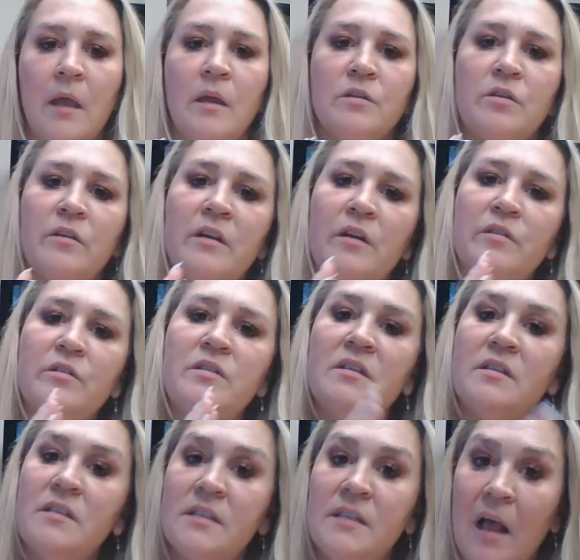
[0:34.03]
So there's
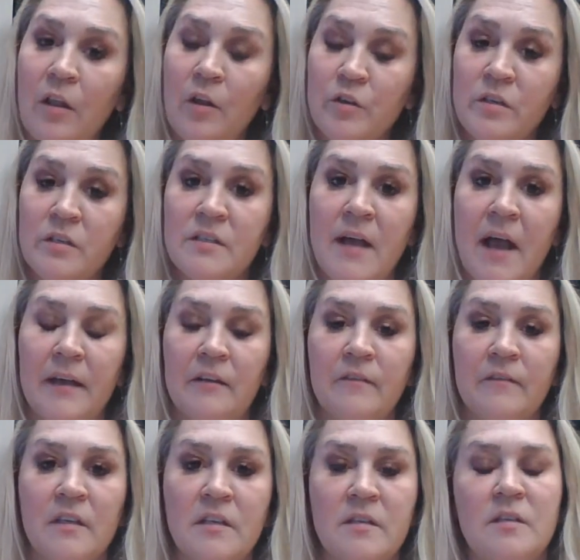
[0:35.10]
the seller side
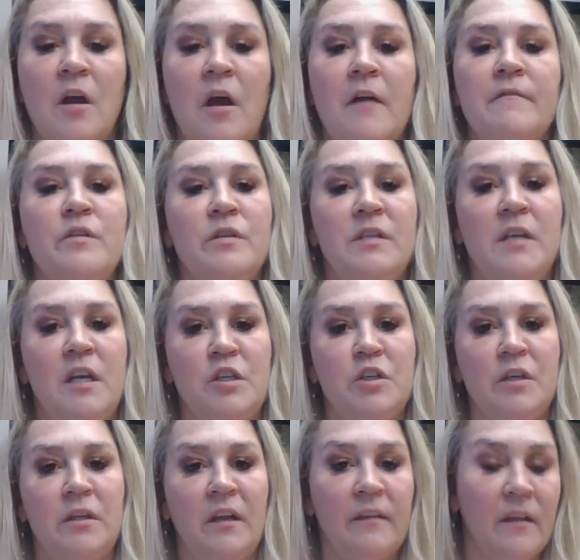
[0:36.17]
of this
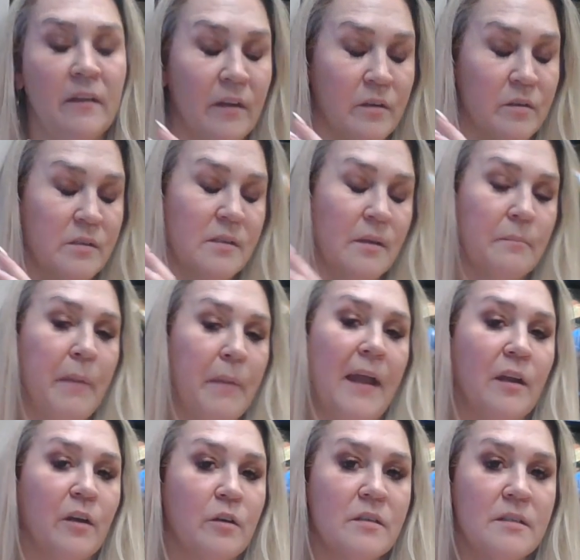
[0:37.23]
conversation, and then there's the
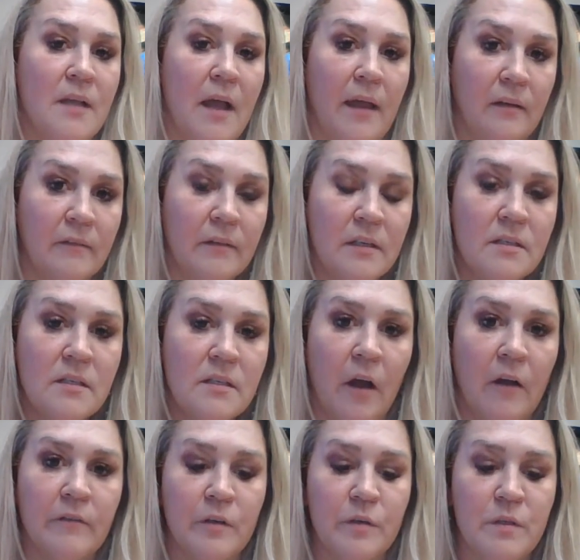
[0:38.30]
buyer side of this
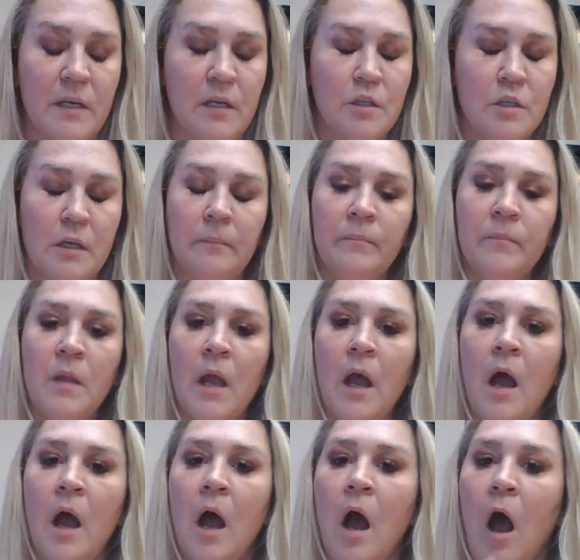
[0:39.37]
conversation.
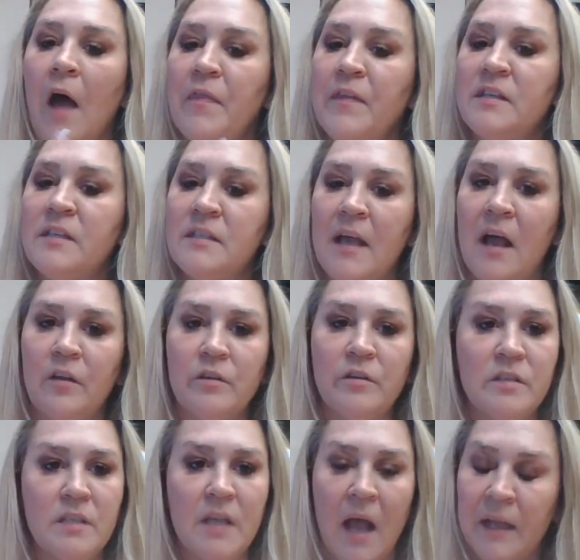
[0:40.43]
On the seller
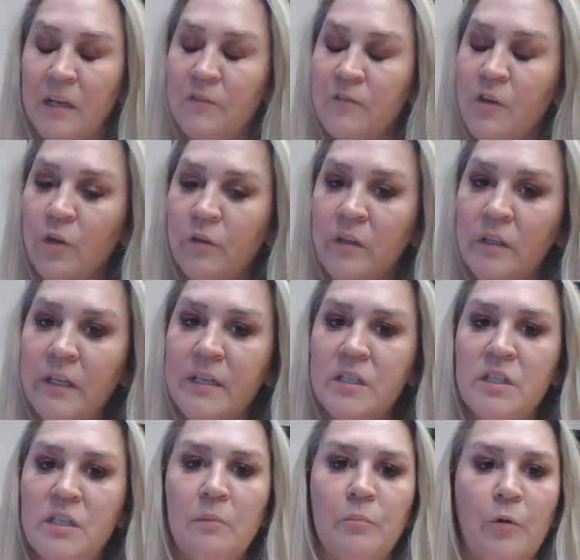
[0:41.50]
side, if you're the
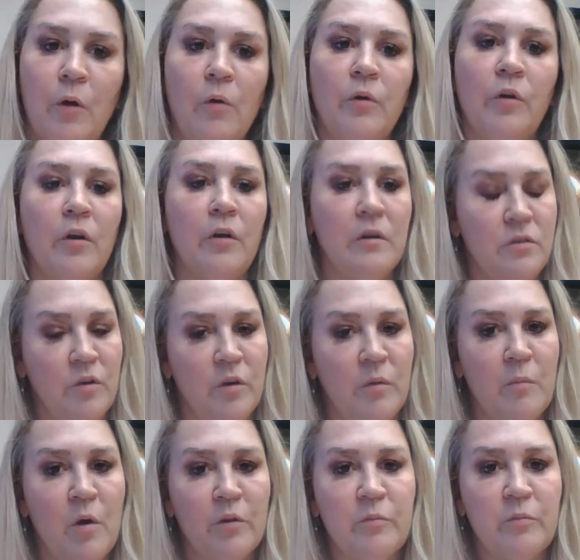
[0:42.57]
listing broker and you're in a
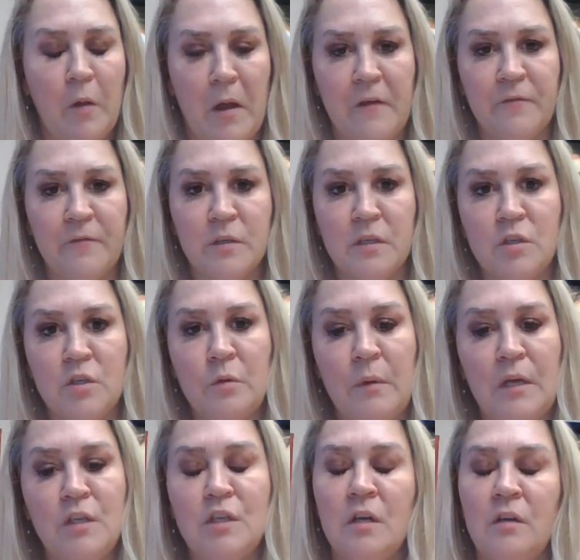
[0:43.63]
multiple offer
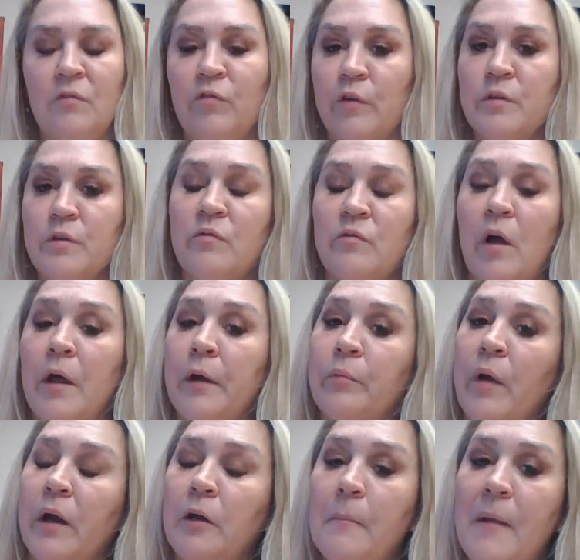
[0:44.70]
situation, first of all, I
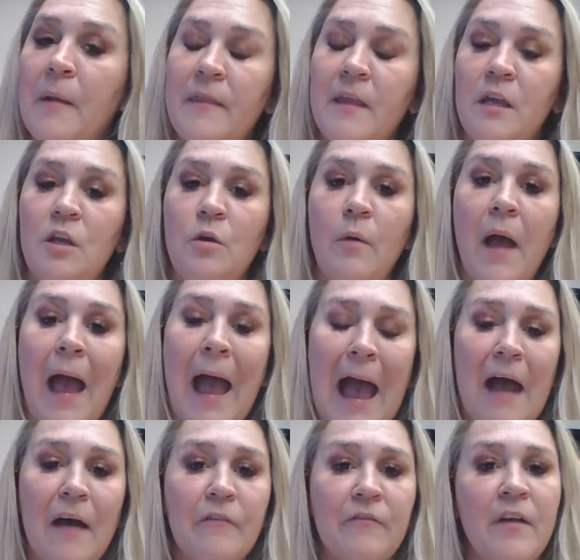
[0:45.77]
recommend that you
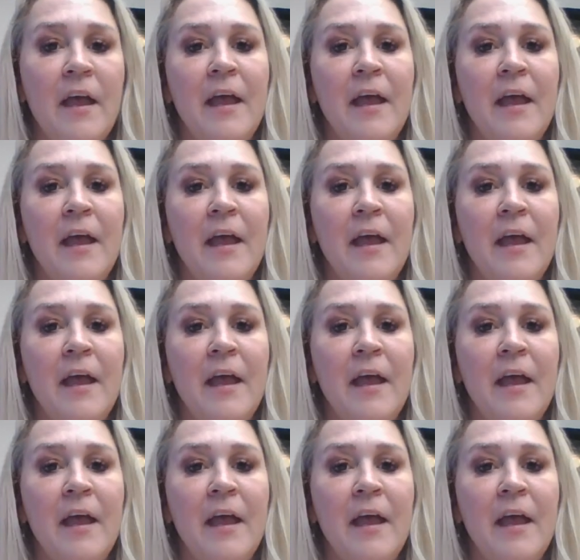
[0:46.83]
have